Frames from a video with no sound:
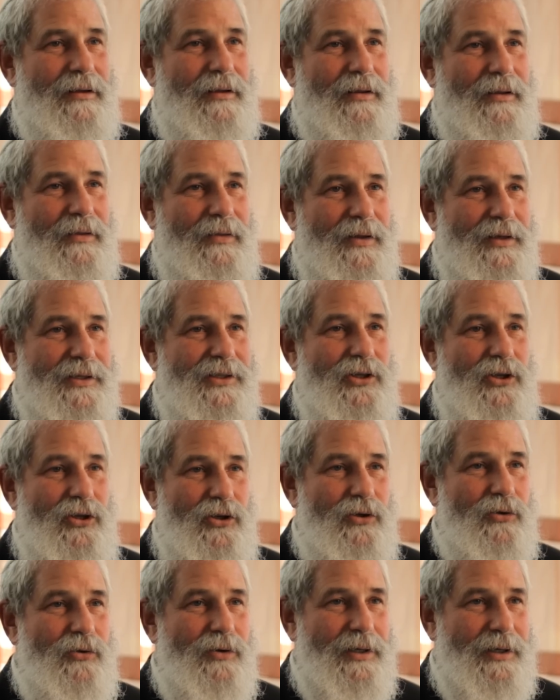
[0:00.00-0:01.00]
this
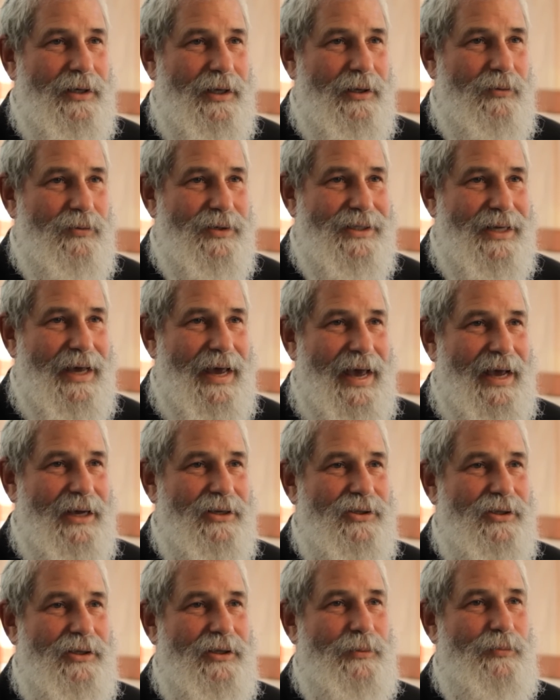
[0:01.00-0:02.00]
unity was
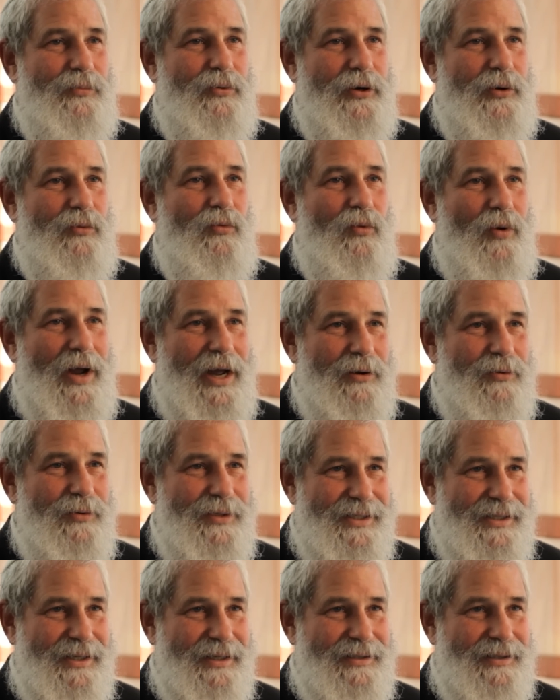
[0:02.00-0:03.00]
actually a
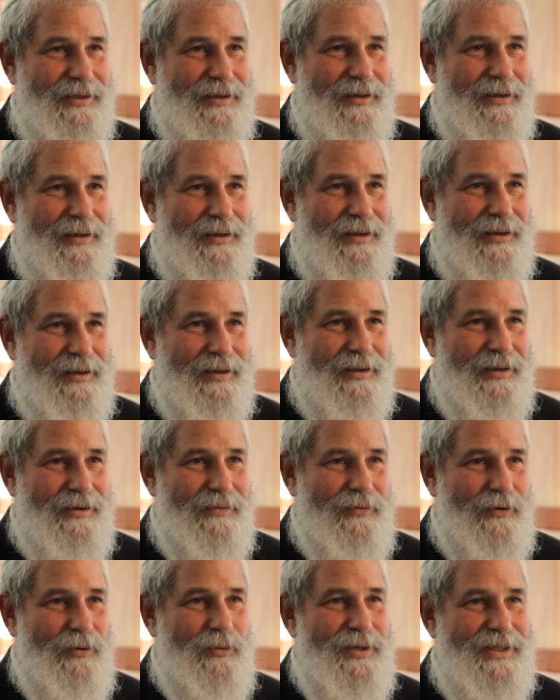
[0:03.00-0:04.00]
prerequisite
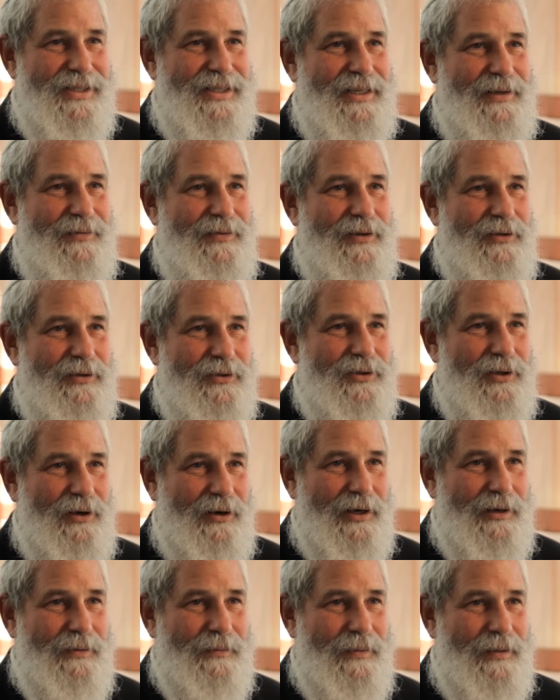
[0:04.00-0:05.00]
for receiving the
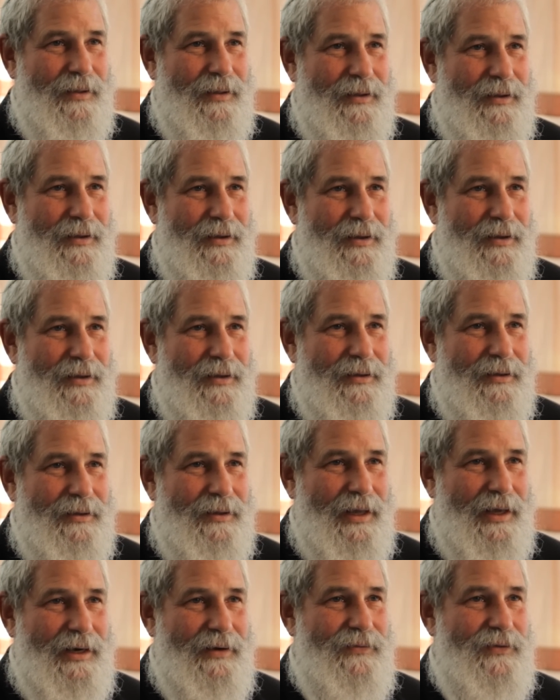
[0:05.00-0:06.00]
Torah.
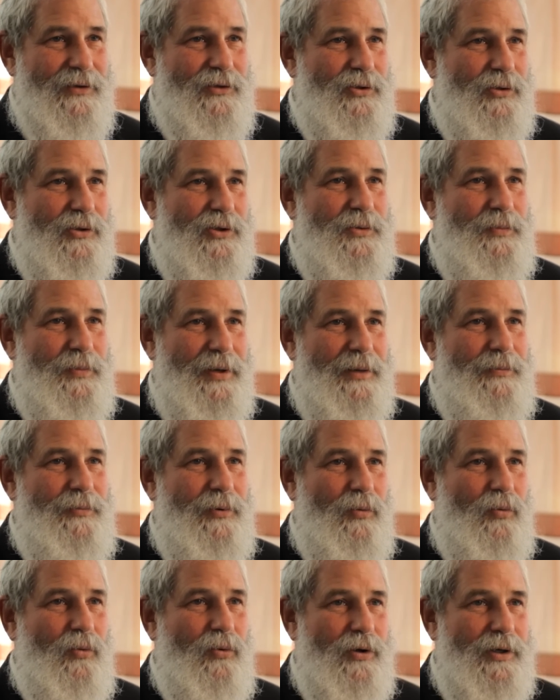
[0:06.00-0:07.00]
That if the Jewish
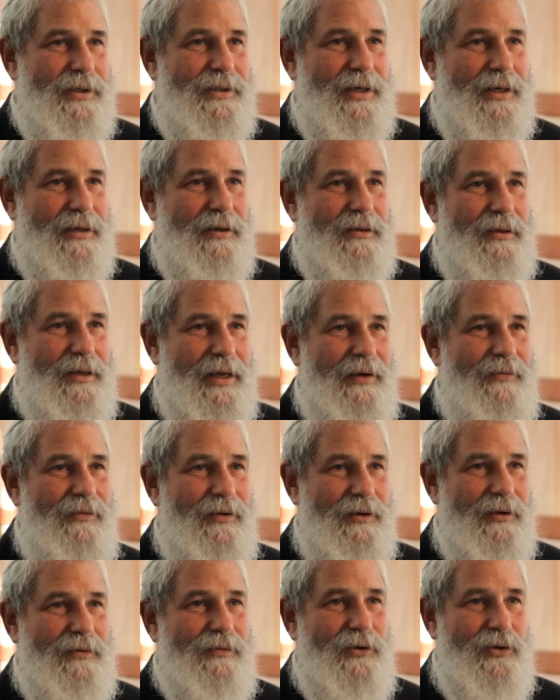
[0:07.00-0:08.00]
people weren't on a
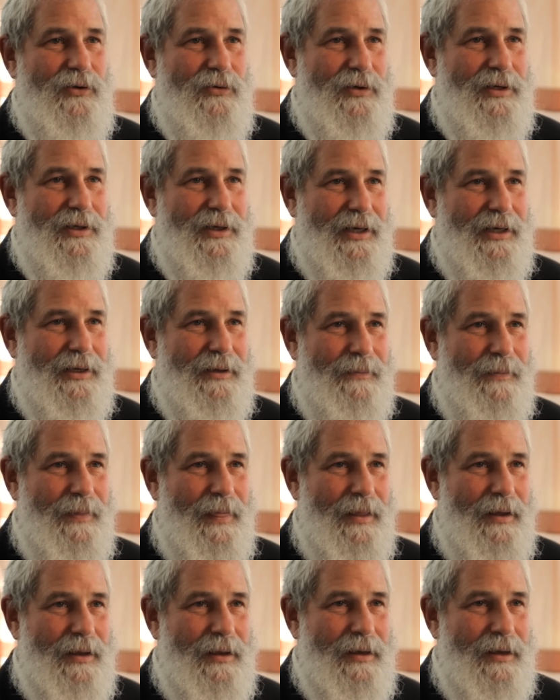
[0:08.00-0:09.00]
level of unity,
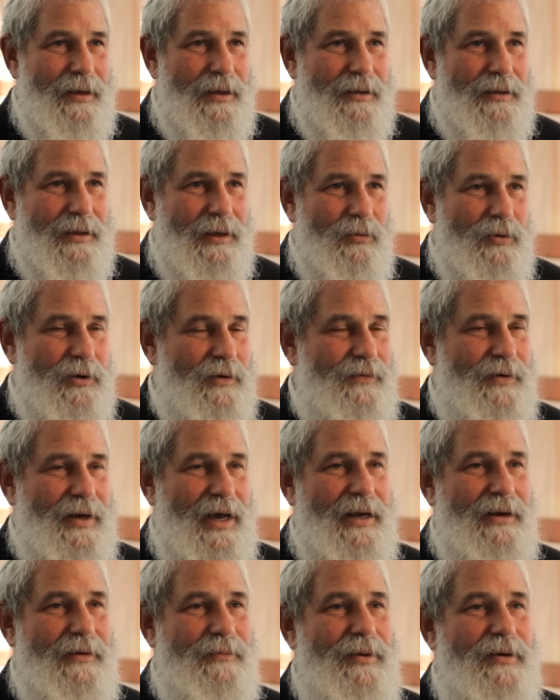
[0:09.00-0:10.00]
they would have
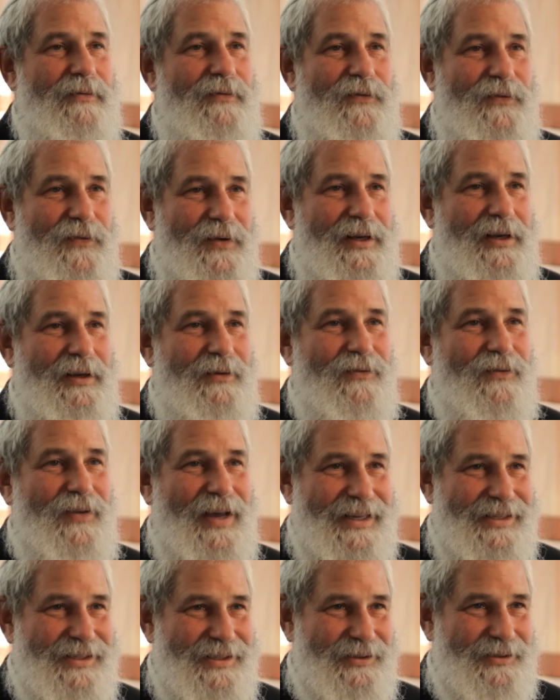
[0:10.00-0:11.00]
not have been fitting
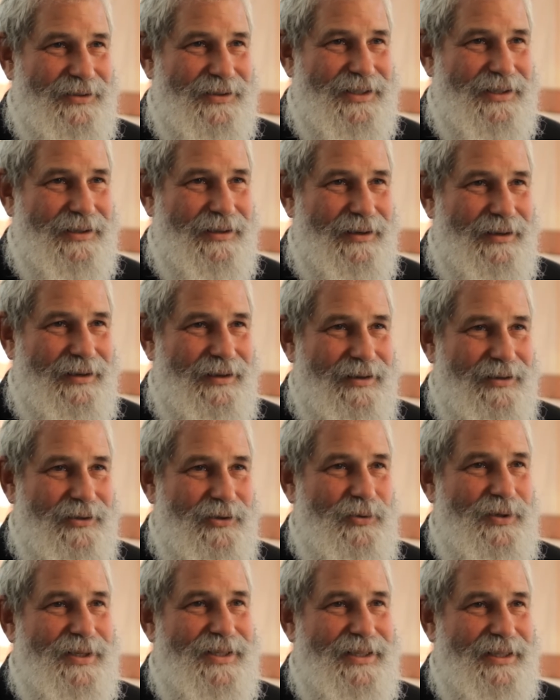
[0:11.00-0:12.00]
vessels
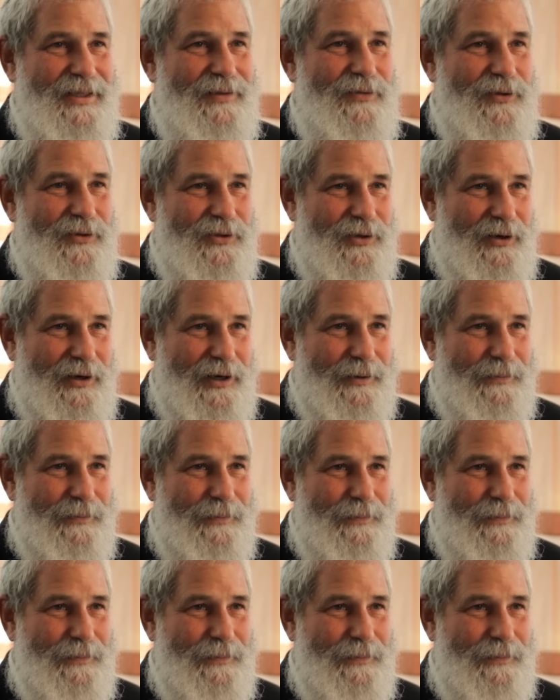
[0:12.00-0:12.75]
to receive the Torah.